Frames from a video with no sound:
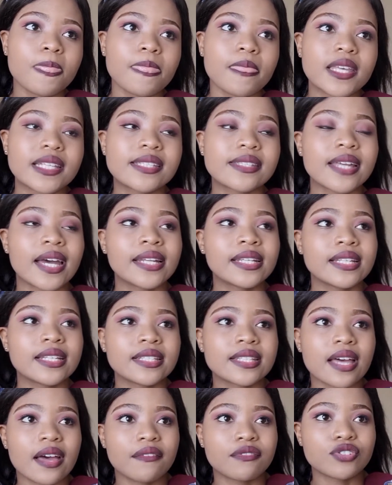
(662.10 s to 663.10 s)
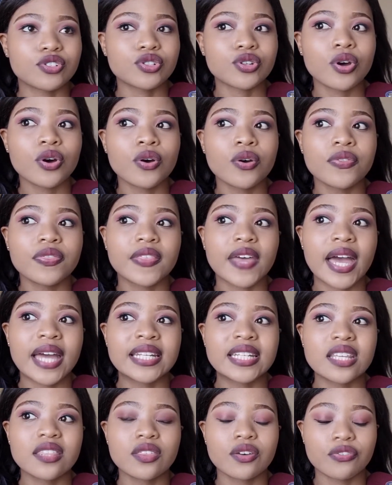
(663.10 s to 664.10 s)
studies have shown
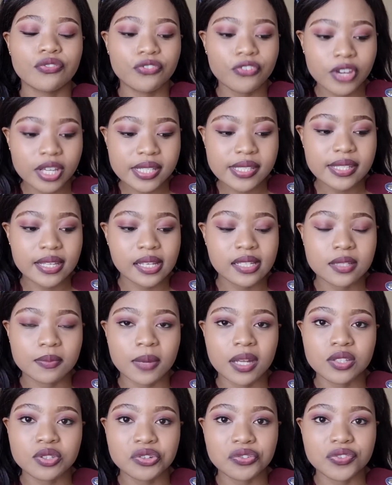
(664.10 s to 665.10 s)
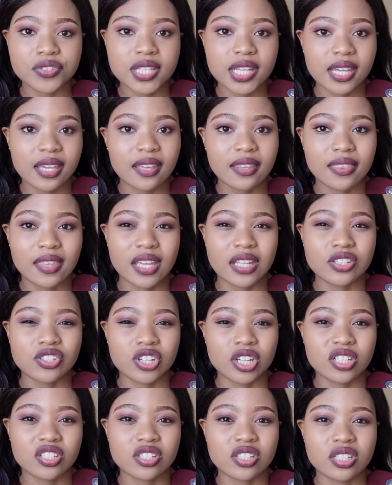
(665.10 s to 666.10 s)
that in the first 6 months of taking the
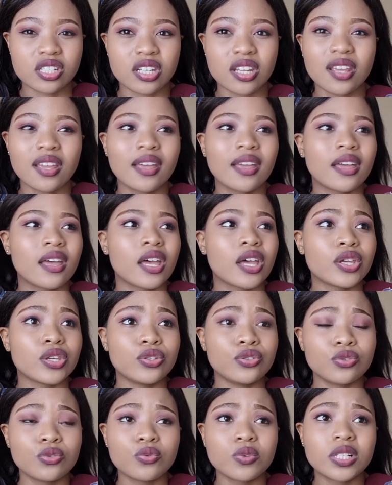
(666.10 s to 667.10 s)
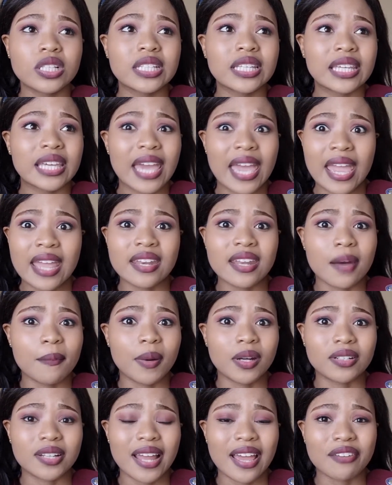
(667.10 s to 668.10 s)
injection, you will gain
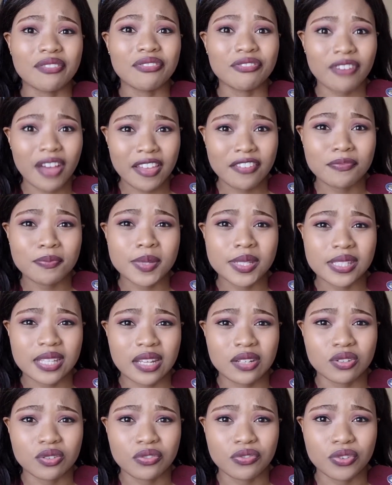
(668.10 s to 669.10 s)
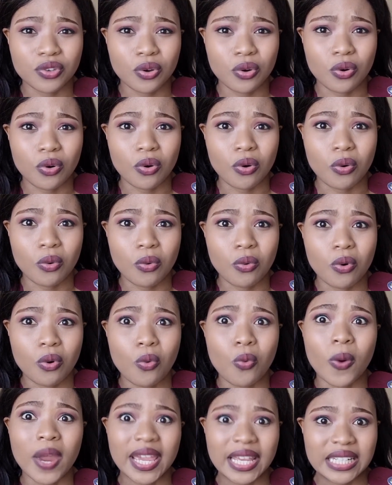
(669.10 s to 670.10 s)
about like 5% of your
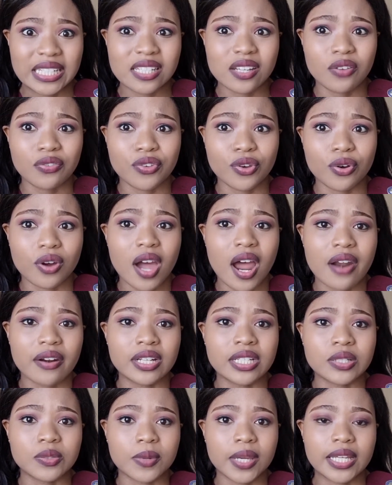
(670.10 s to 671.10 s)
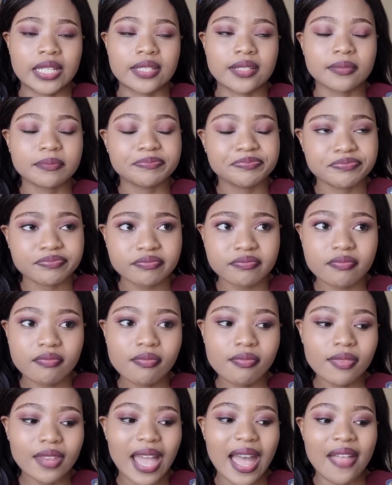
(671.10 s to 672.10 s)
weight, of your current weight.
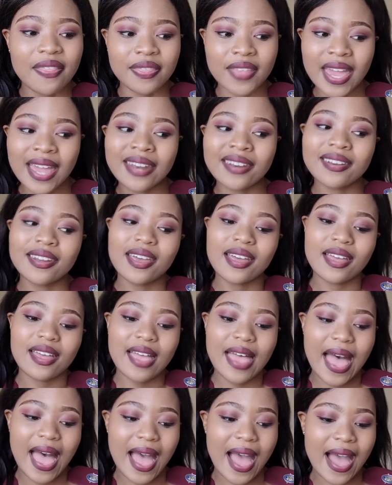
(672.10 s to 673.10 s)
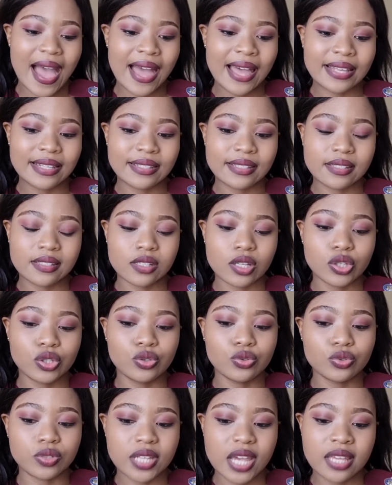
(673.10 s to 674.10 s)
And then as
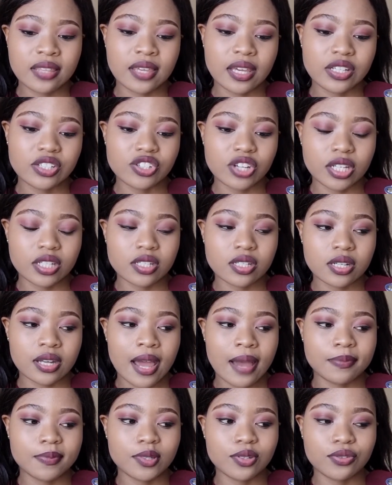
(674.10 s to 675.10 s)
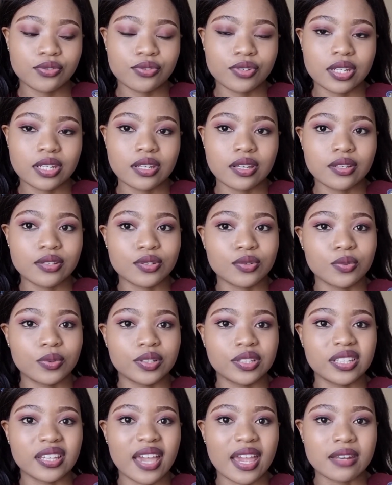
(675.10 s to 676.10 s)
you take the injection up to 3 years, you
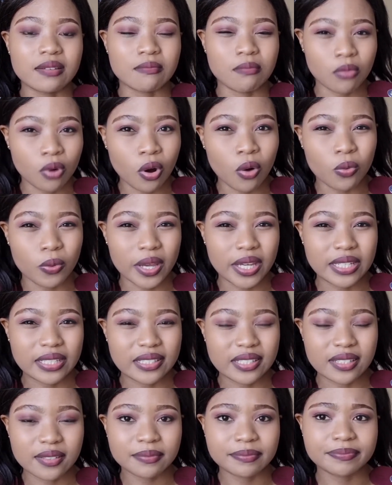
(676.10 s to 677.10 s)
will gain more weight.